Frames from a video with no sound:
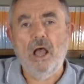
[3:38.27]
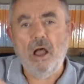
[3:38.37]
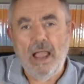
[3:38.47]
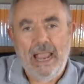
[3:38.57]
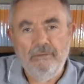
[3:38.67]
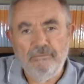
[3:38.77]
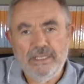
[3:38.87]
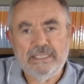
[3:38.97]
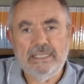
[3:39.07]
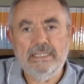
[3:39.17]
I have
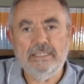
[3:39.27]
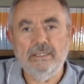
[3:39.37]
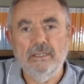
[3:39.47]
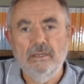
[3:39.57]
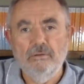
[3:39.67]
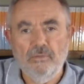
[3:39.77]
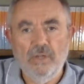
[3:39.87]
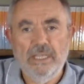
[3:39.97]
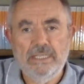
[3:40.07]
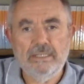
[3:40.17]
this season
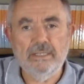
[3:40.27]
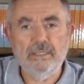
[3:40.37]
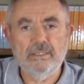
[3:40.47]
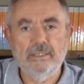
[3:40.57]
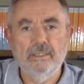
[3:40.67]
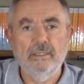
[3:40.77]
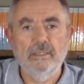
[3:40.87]
for hiddenness.